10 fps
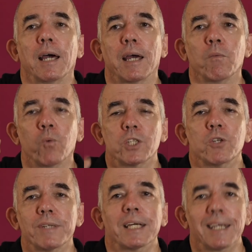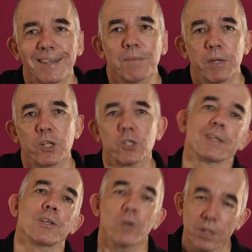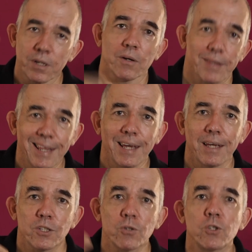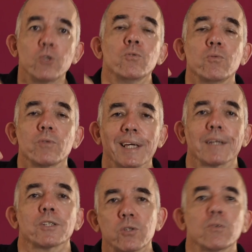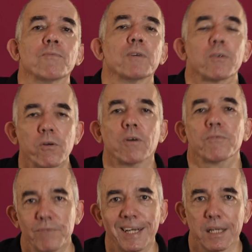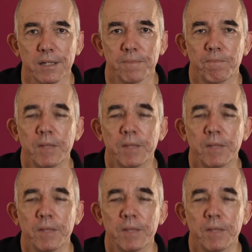And once you've taken the picture, then you can go there to do things to the photograph you've taken.